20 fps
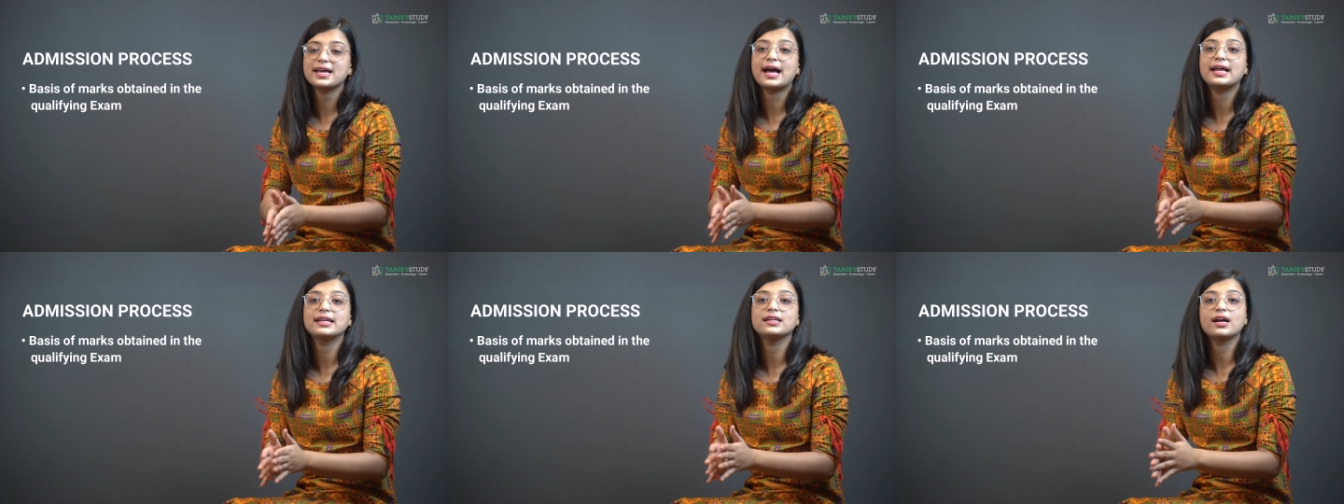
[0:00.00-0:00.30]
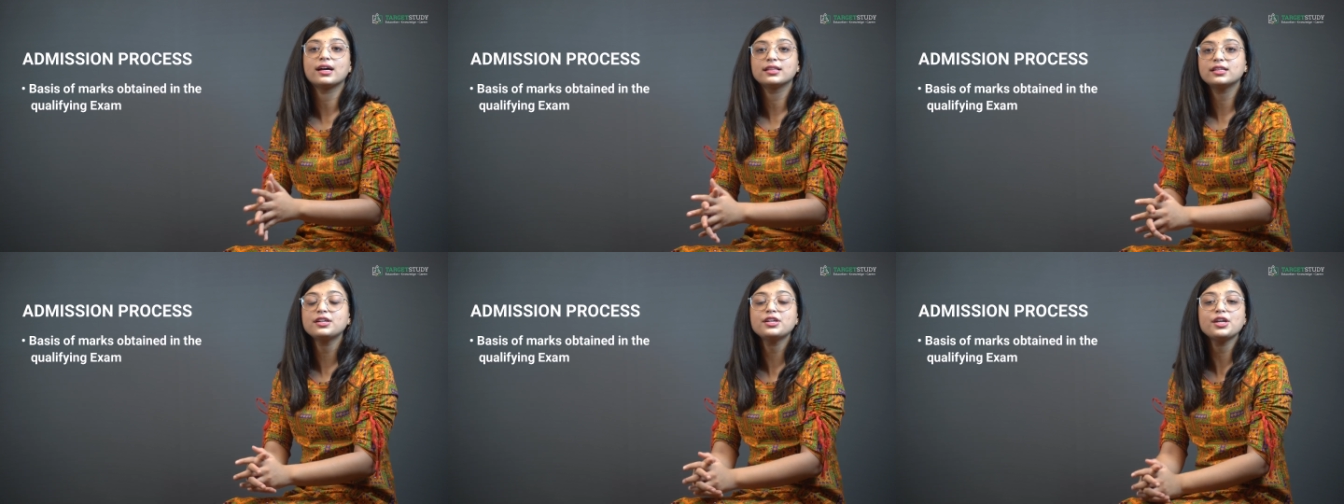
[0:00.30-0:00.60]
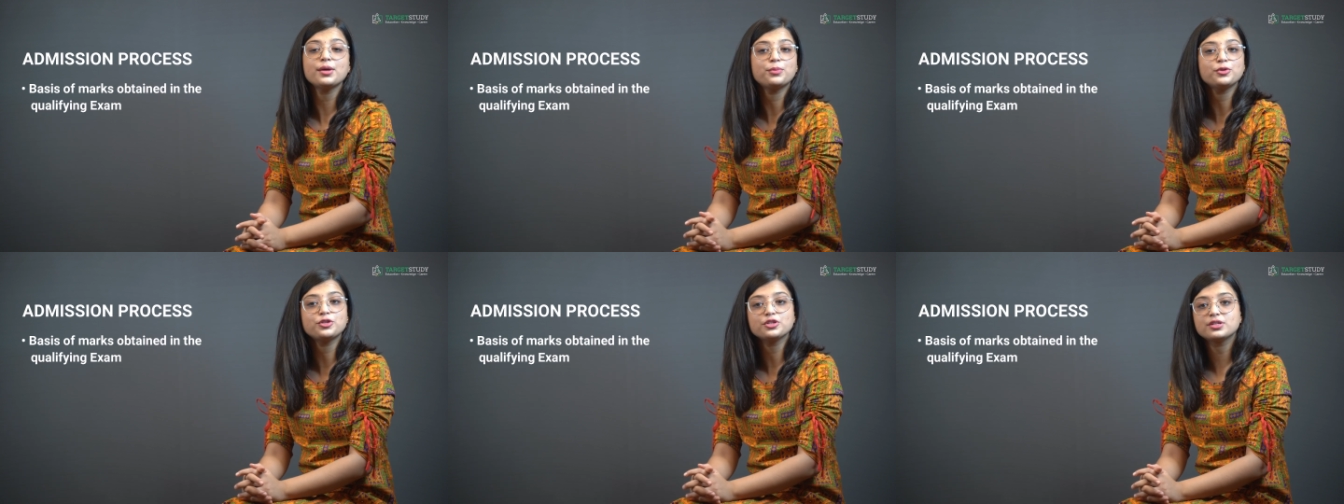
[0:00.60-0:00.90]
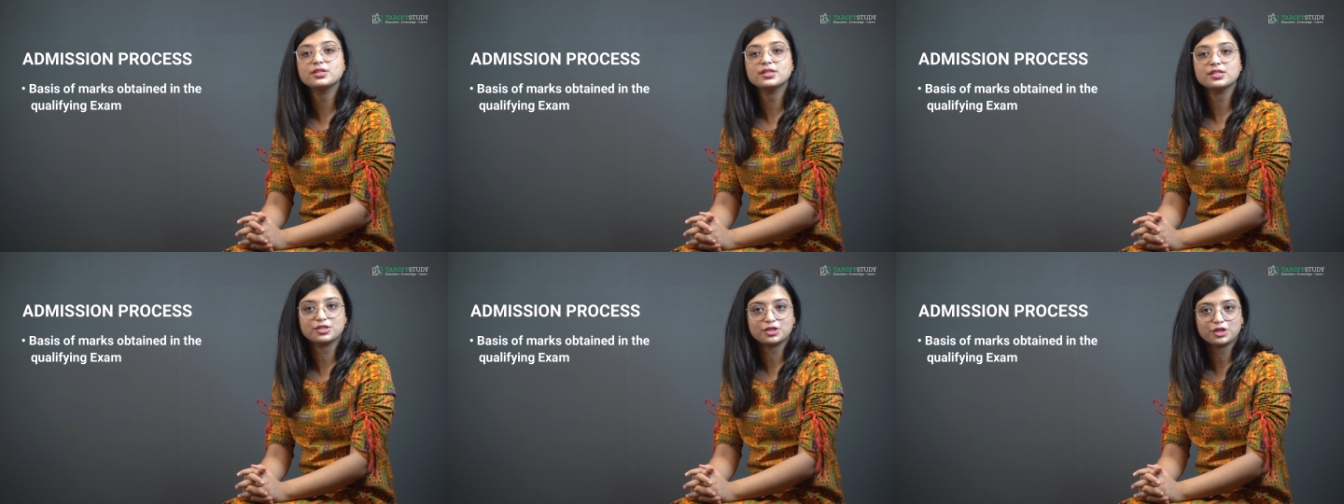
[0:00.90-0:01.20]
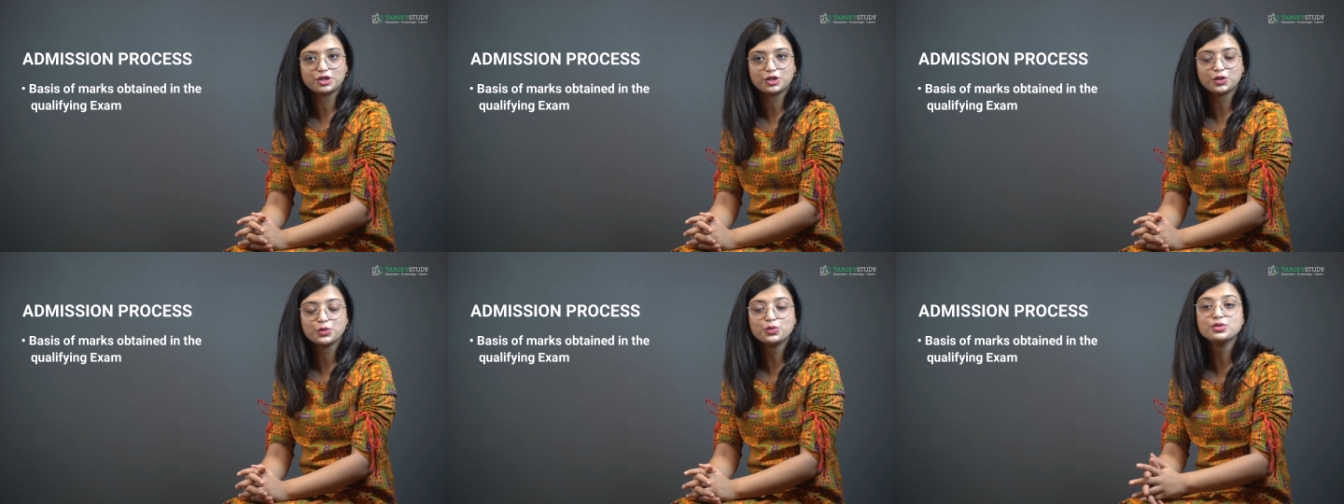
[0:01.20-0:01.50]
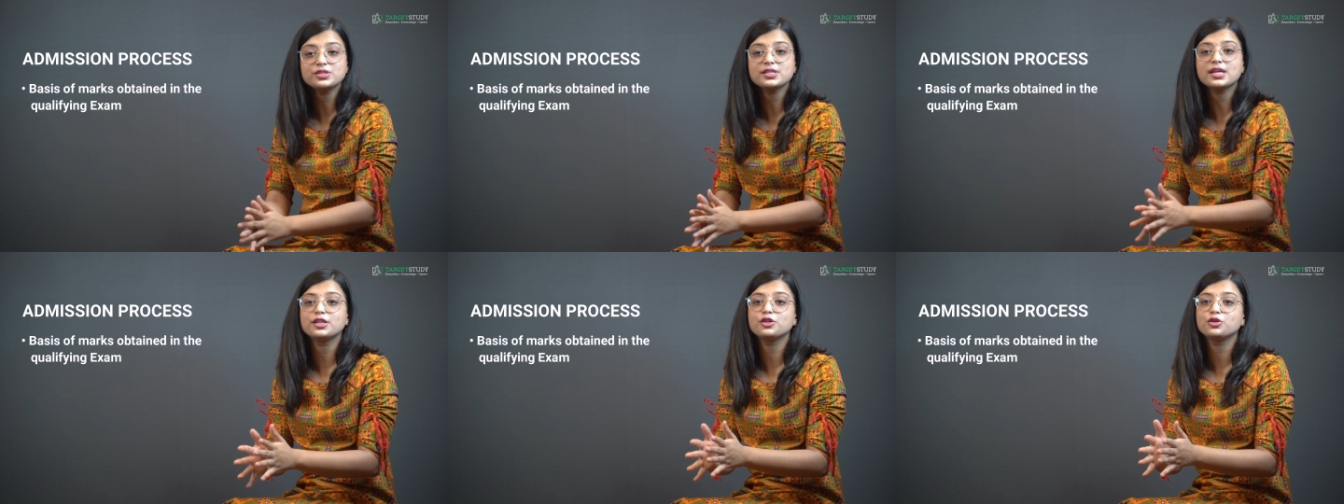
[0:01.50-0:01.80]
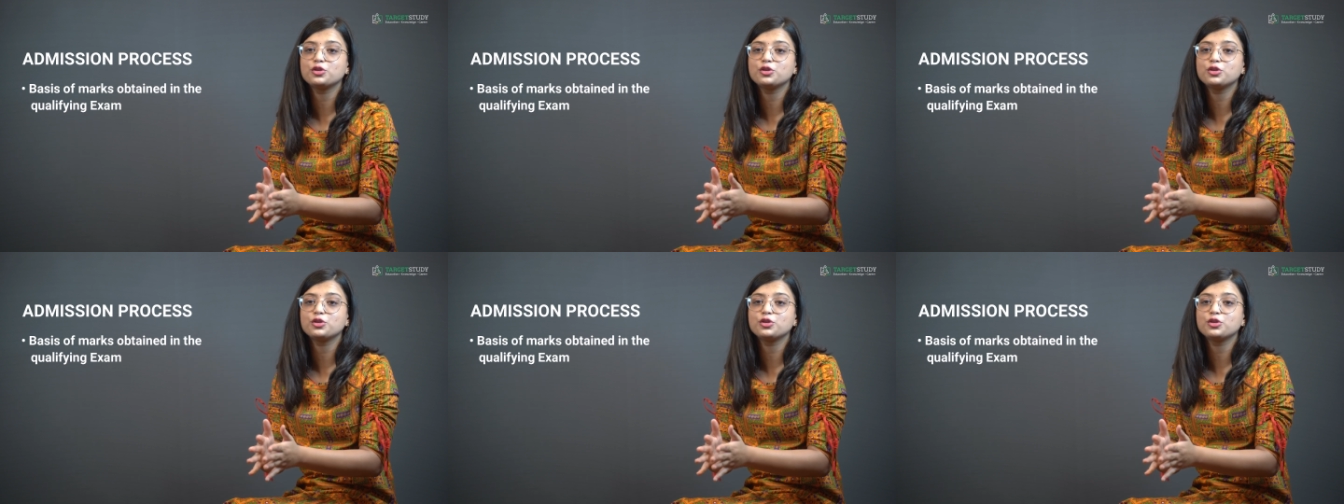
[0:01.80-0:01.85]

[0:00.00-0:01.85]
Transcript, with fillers: and other reputed institutes and